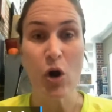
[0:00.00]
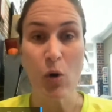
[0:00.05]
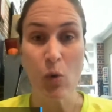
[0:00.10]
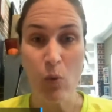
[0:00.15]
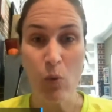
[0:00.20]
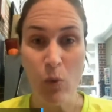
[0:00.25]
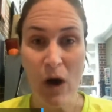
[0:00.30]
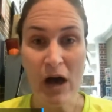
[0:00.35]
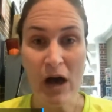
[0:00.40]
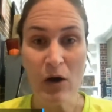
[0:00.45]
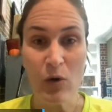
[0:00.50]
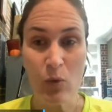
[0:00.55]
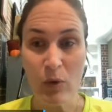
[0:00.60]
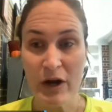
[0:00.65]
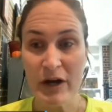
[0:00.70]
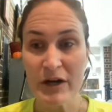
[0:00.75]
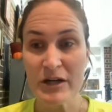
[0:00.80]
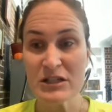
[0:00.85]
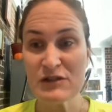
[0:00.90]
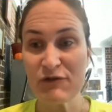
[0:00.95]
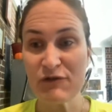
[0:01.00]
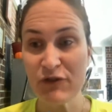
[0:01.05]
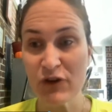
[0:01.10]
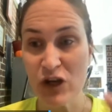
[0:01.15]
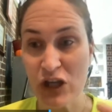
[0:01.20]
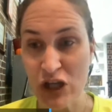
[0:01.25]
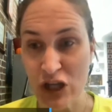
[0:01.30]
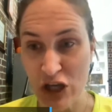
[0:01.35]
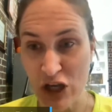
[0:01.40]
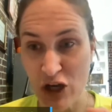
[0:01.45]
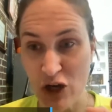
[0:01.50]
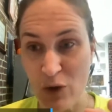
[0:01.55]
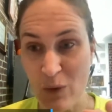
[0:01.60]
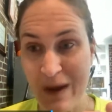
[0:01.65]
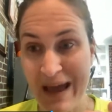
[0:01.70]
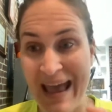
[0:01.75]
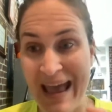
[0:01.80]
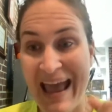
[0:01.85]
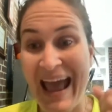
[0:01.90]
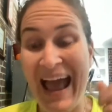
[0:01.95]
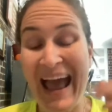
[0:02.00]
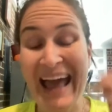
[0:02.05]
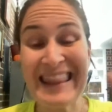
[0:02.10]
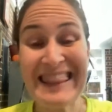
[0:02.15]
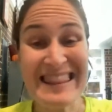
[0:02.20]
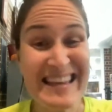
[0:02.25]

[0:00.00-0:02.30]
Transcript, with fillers: what works for you. And